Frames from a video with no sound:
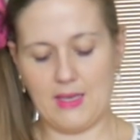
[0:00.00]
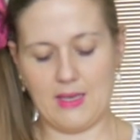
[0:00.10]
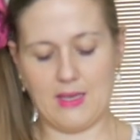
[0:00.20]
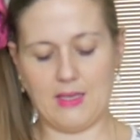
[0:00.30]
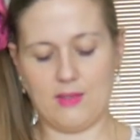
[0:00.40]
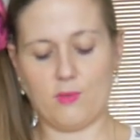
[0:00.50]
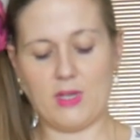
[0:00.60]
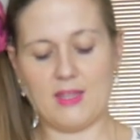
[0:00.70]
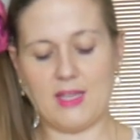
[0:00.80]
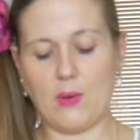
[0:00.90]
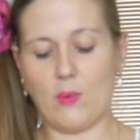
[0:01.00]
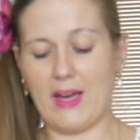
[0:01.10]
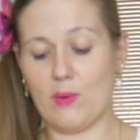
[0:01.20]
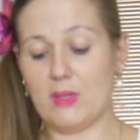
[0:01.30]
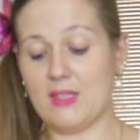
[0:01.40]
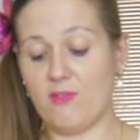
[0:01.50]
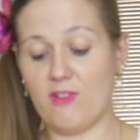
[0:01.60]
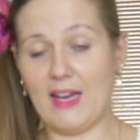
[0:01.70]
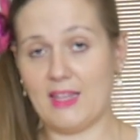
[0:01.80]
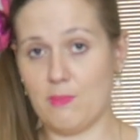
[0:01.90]
And right now I will
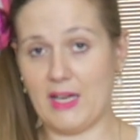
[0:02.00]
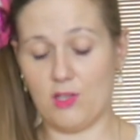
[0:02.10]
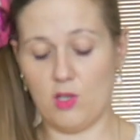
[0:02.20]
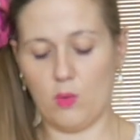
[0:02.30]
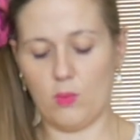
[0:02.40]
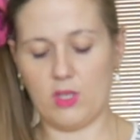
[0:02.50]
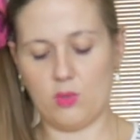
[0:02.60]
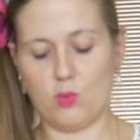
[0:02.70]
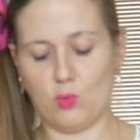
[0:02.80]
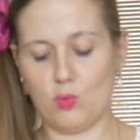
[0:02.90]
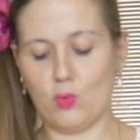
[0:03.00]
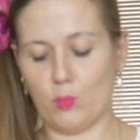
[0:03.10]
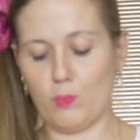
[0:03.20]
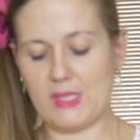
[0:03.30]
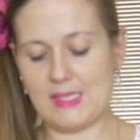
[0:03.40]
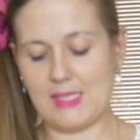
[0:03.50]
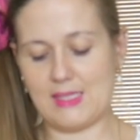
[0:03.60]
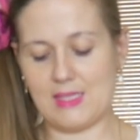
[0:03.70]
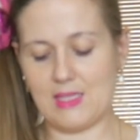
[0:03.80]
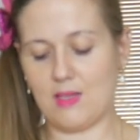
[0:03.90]
divide my dough into 2
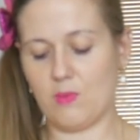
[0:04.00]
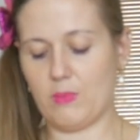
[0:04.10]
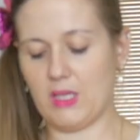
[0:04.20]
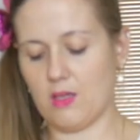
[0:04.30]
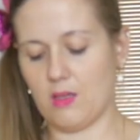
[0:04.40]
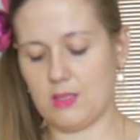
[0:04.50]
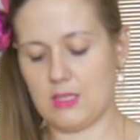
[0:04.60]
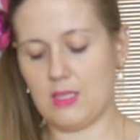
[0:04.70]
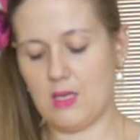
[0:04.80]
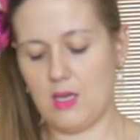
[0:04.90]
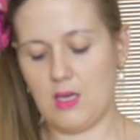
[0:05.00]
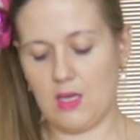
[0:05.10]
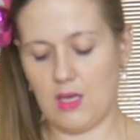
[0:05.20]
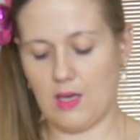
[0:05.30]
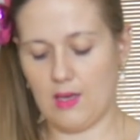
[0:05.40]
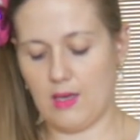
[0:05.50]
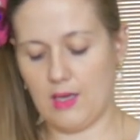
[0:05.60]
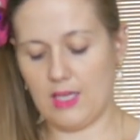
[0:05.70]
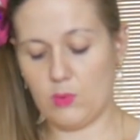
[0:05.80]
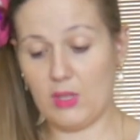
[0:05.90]
pieces because
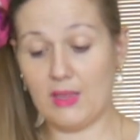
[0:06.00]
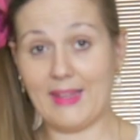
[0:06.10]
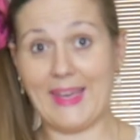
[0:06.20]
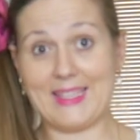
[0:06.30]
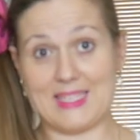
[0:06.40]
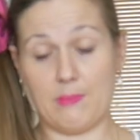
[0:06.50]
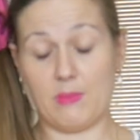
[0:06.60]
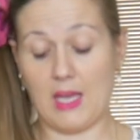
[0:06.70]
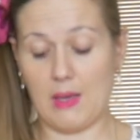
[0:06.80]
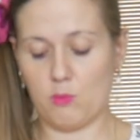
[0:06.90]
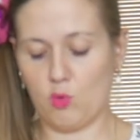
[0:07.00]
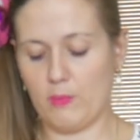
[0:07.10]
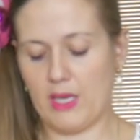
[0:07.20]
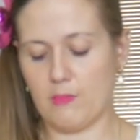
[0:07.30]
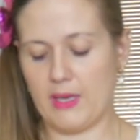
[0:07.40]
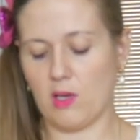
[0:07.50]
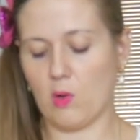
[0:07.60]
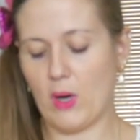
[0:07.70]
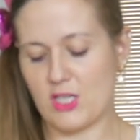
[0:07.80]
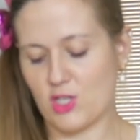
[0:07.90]
it will take some time to make my
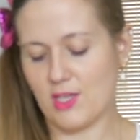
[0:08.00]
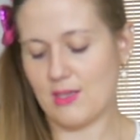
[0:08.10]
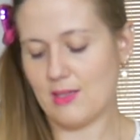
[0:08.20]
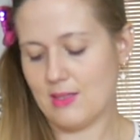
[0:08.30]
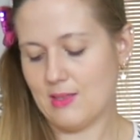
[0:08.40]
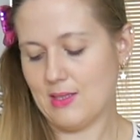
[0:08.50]
kołaczki.